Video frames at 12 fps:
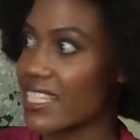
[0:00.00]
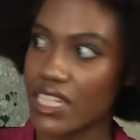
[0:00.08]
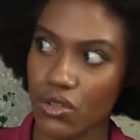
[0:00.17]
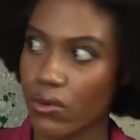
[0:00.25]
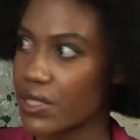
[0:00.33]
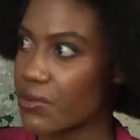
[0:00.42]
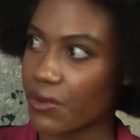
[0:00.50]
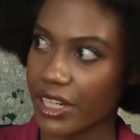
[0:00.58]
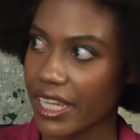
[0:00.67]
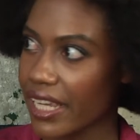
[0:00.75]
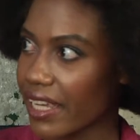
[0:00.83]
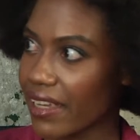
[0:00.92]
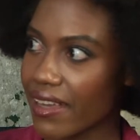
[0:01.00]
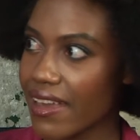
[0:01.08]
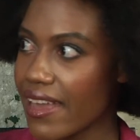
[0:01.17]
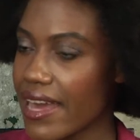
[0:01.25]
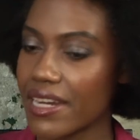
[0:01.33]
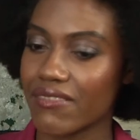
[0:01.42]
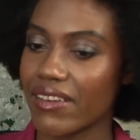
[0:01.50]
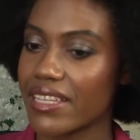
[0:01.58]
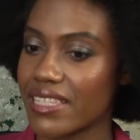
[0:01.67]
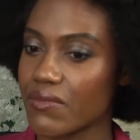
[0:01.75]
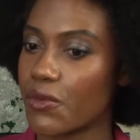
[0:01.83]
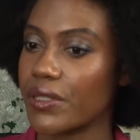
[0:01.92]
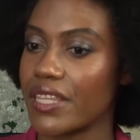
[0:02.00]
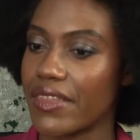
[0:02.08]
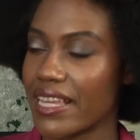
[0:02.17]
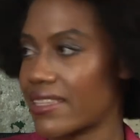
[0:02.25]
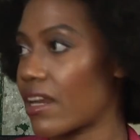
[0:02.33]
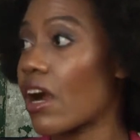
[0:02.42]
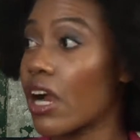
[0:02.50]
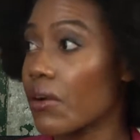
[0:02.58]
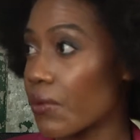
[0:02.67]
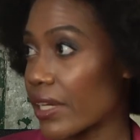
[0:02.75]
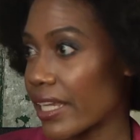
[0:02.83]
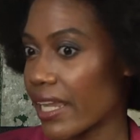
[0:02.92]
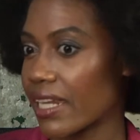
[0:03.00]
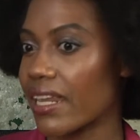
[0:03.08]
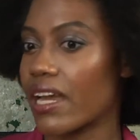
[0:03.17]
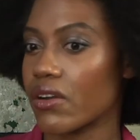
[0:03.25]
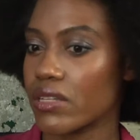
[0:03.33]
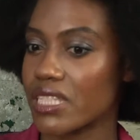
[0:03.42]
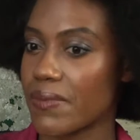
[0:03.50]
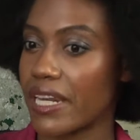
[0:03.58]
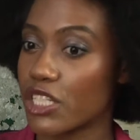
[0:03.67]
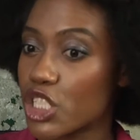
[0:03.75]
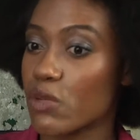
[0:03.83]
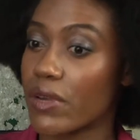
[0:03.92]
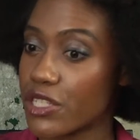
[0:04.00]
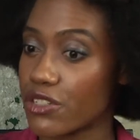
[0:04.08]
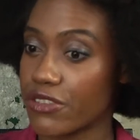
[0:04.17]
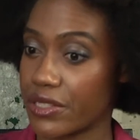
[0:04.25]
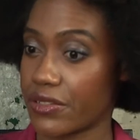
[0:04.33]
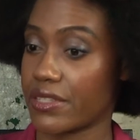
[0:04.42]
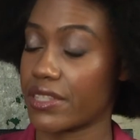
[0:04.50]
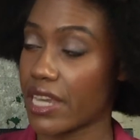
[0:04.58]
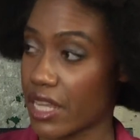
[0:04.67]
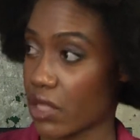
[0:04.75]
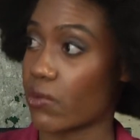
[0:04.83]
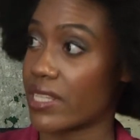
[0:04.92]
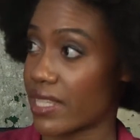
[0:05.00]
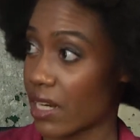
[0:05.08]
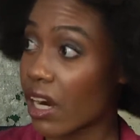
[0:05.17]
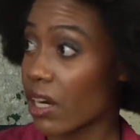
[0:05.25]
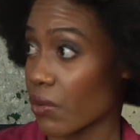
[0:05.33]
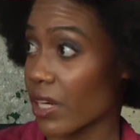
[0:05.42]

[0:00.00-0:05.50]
seeing what's working, and investing more in the things that are working and not spending too much of your resources on the ones that aren't